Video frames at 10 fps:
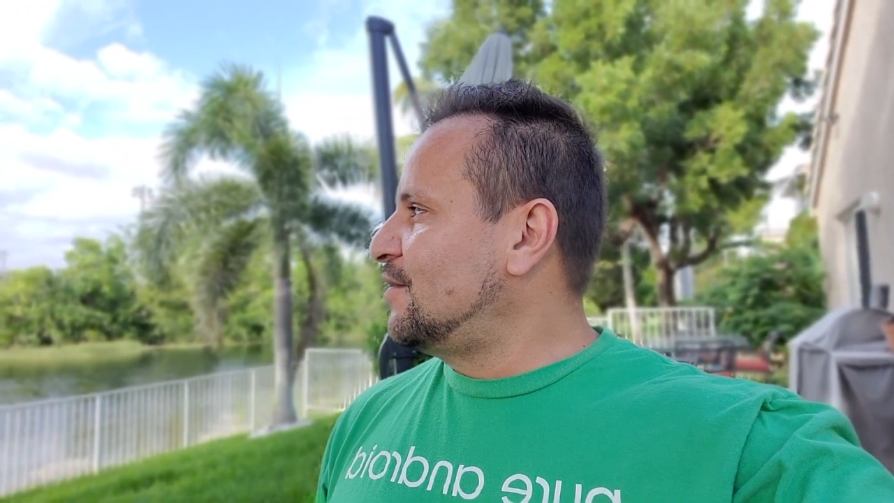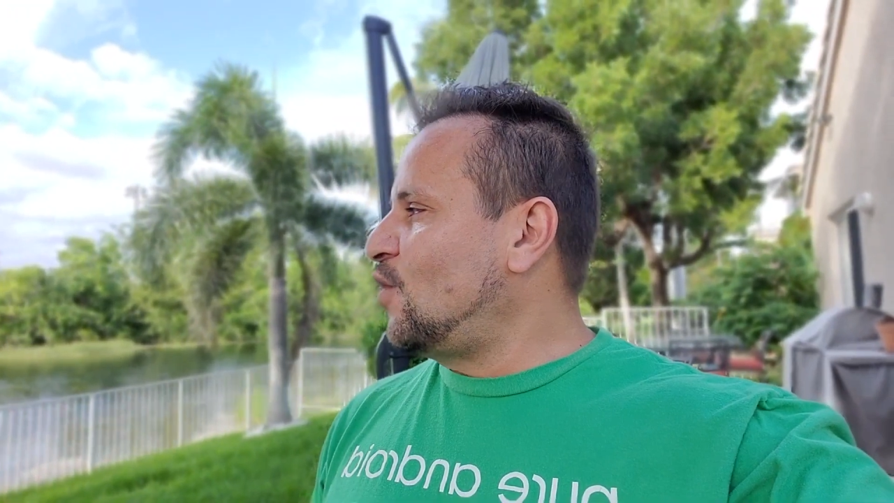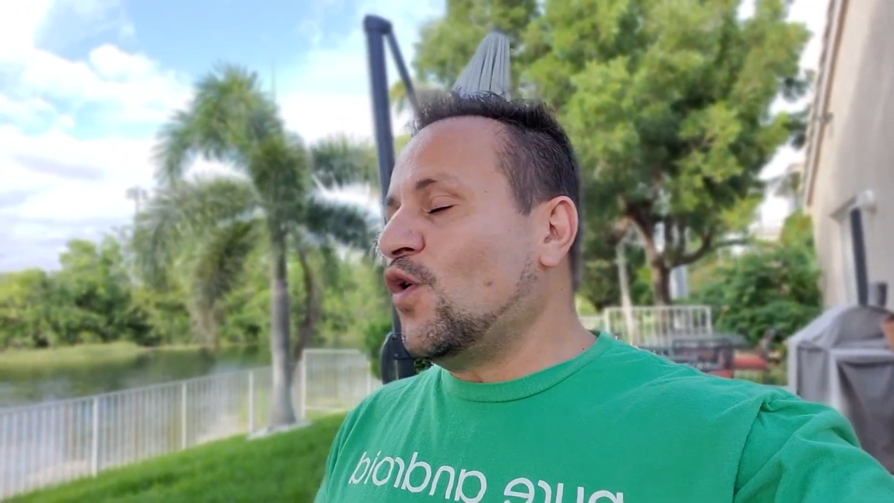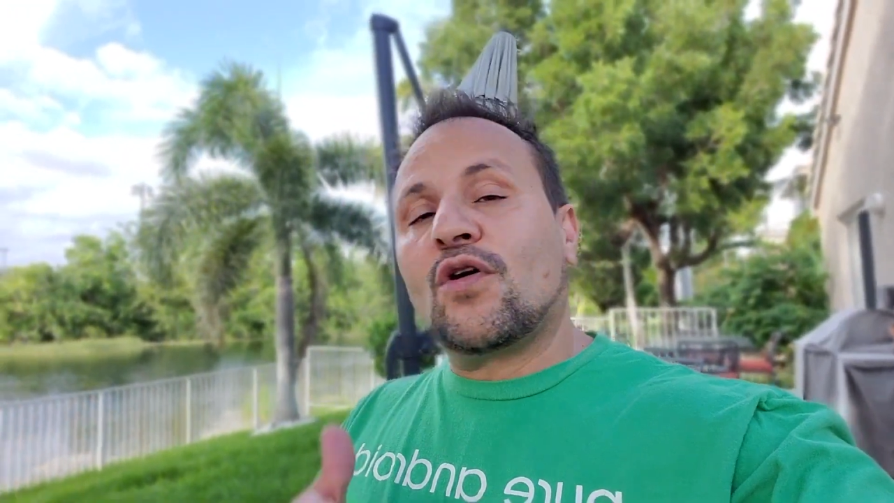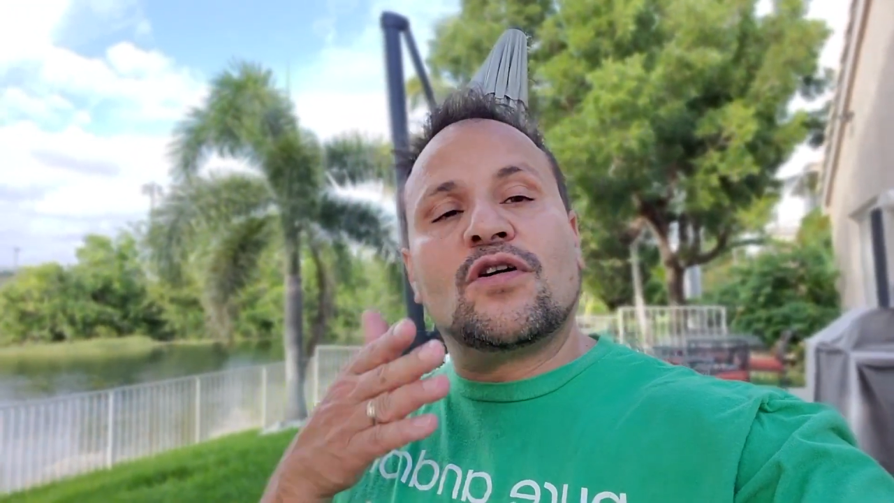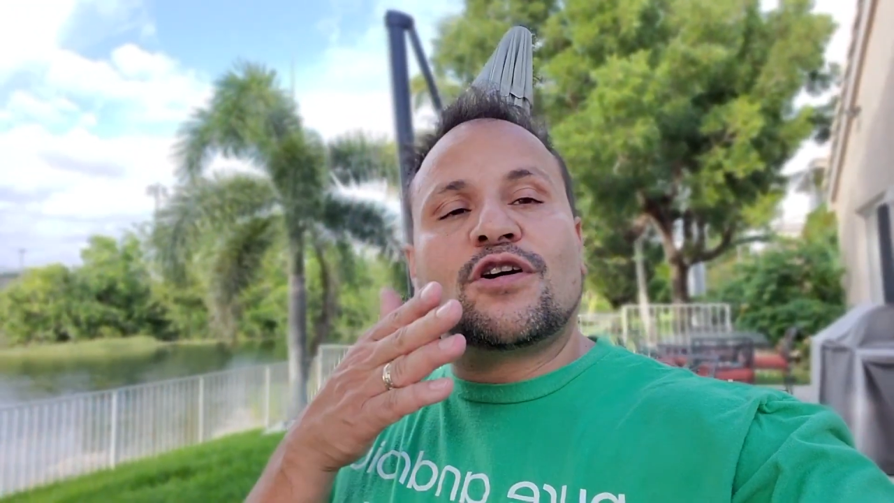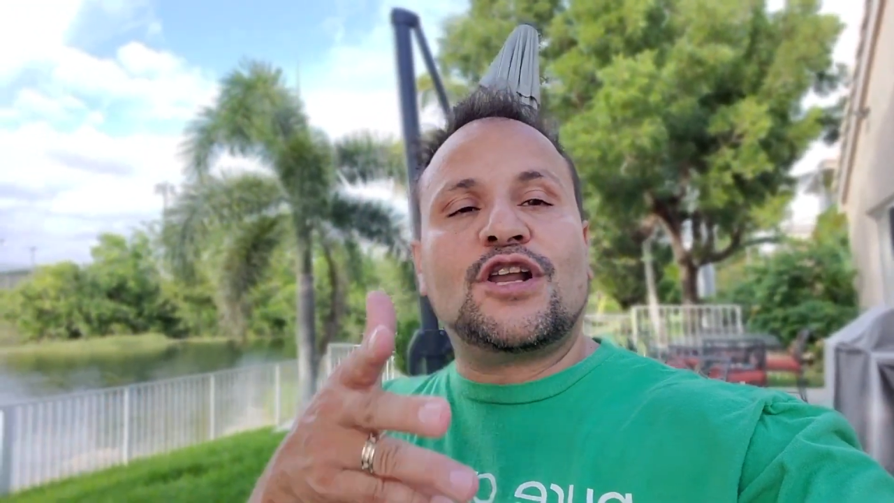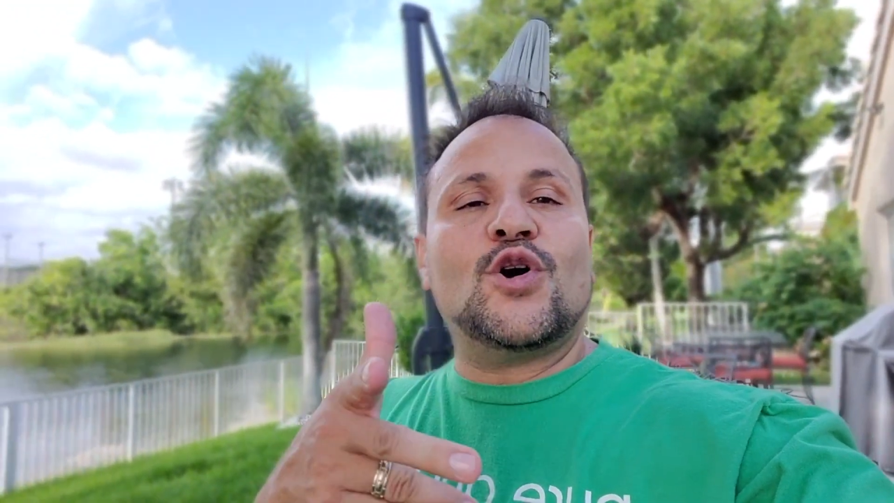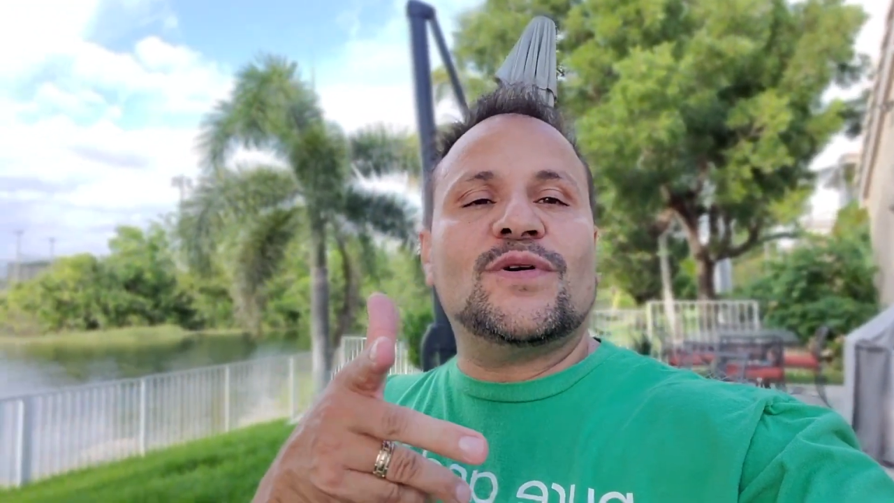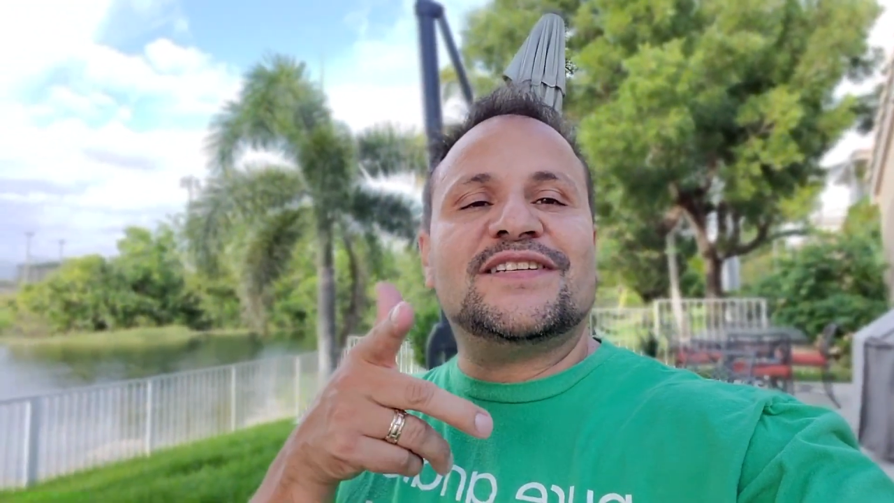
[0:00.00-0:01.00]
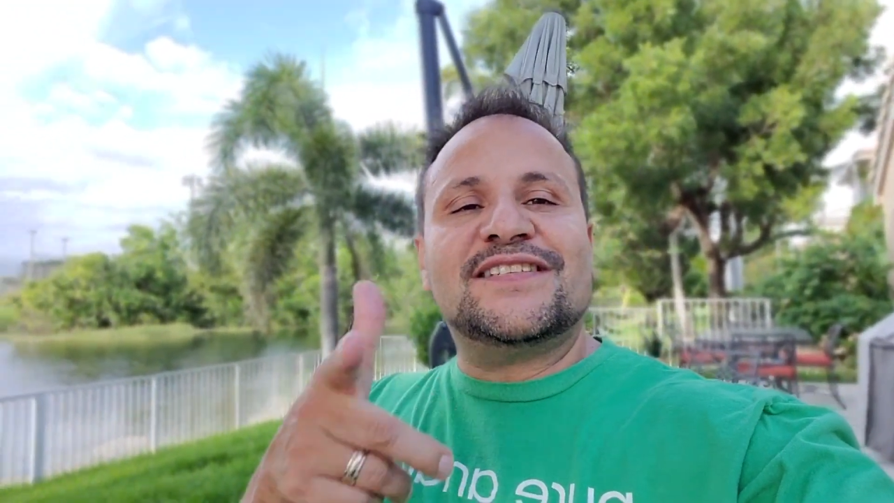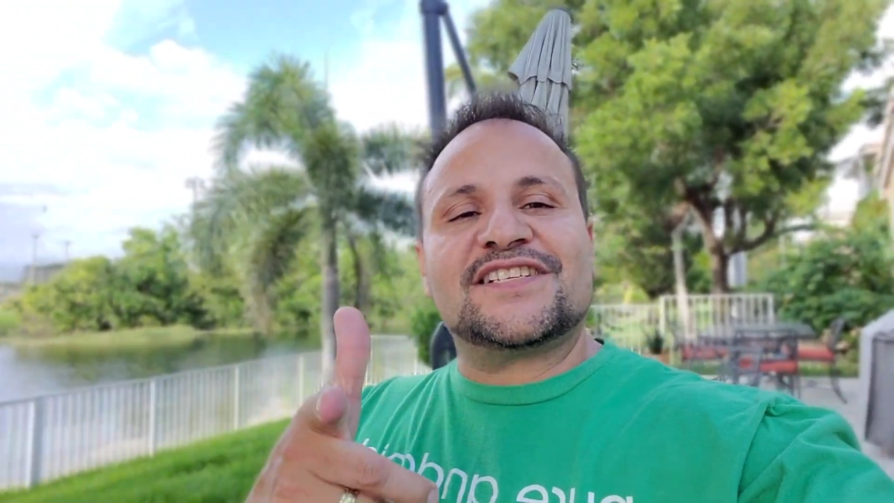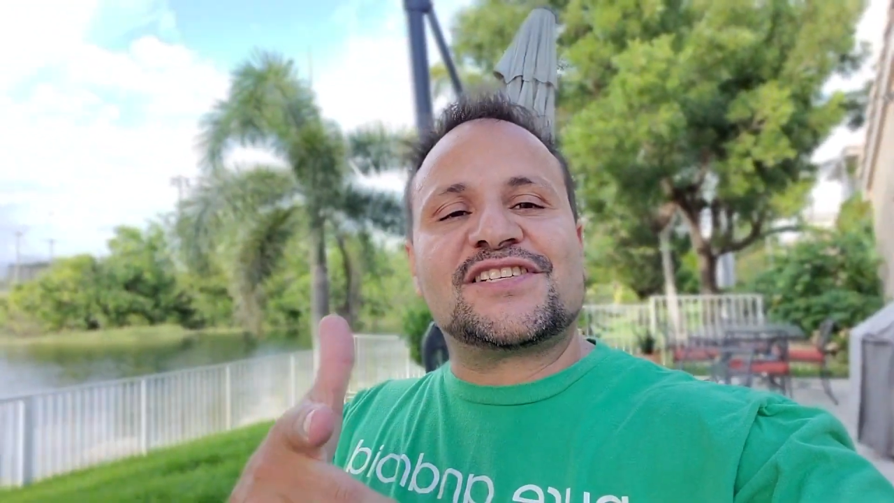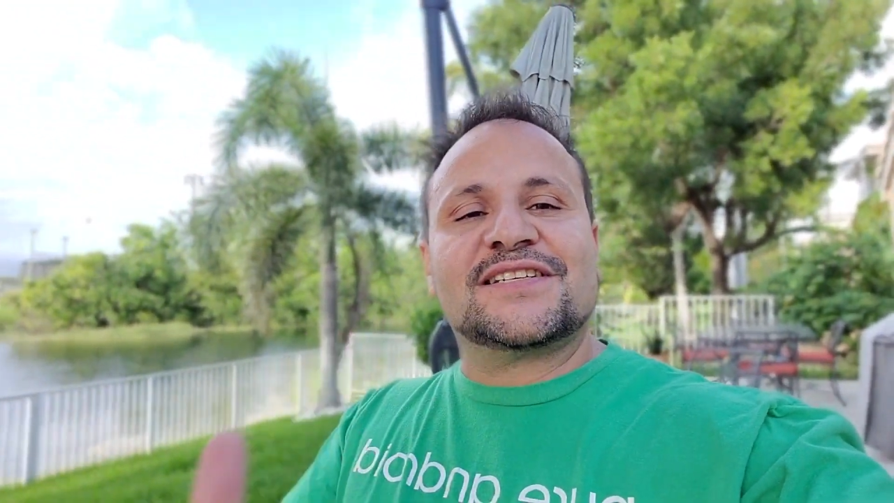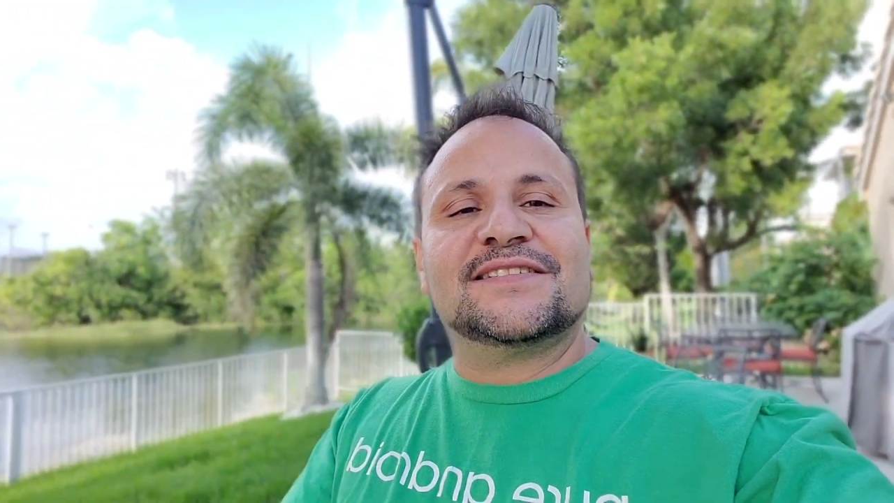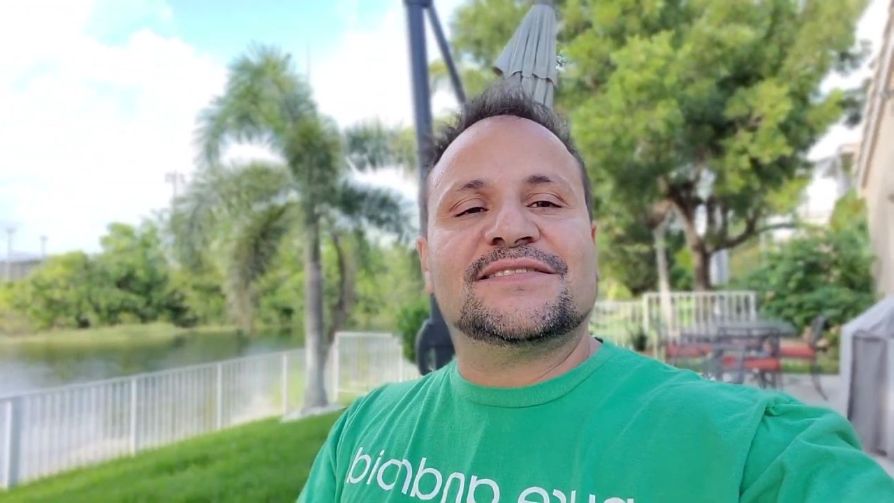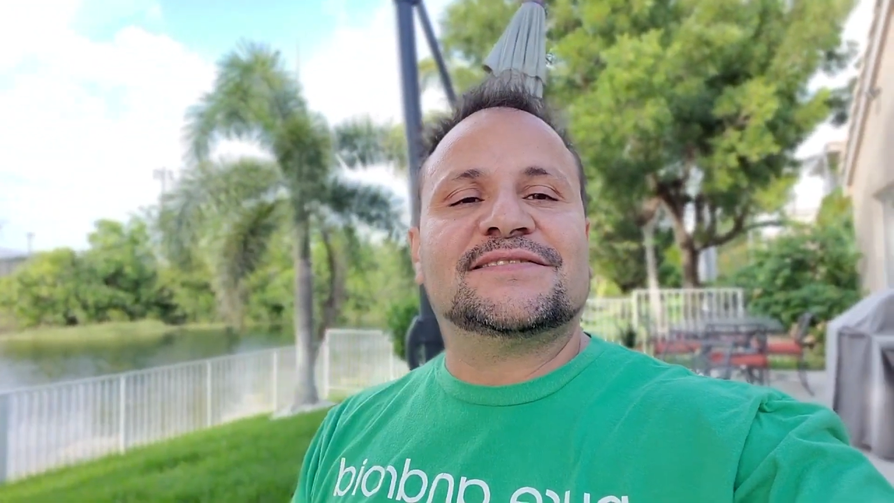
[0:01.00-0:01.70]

Aura Glow Edition.